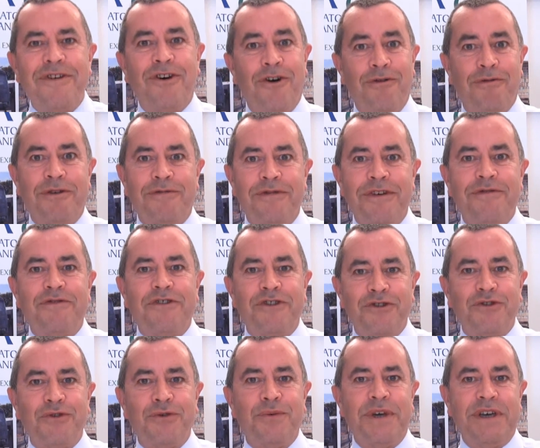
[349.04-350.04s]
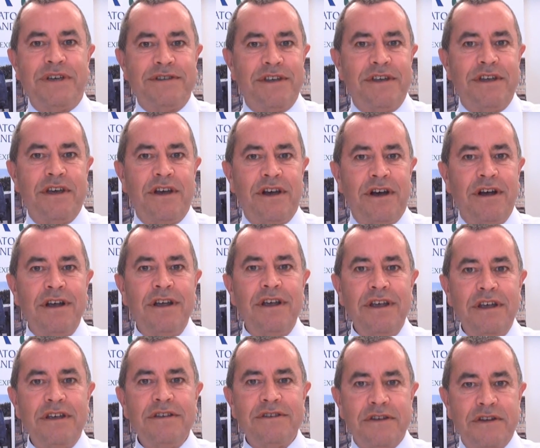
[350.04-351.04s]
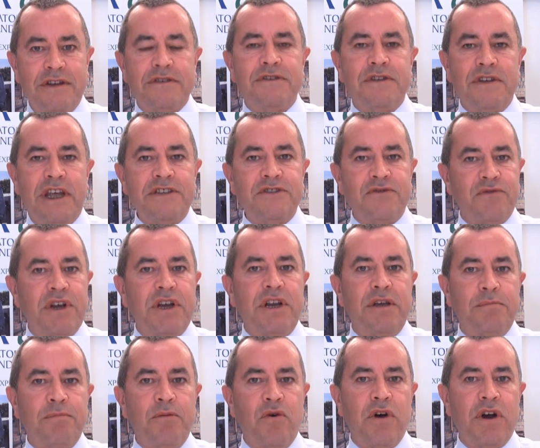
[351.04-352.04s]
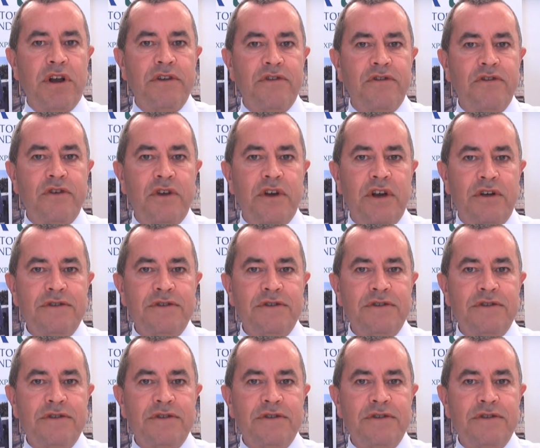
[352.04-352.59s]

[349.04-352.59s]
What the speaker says: over 52 weeks a year. So that's really important, you know.